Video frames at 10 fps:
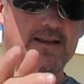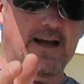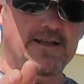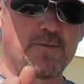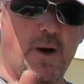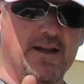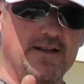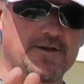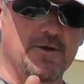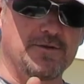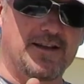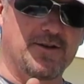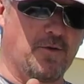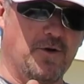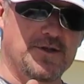That spot is going
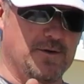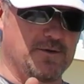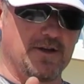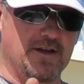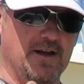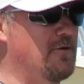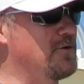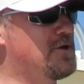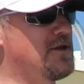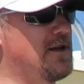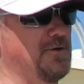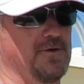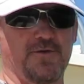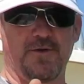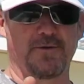out there also to the Kid Cochise
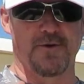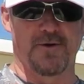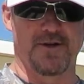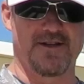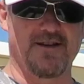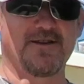Outdoors viewing audience.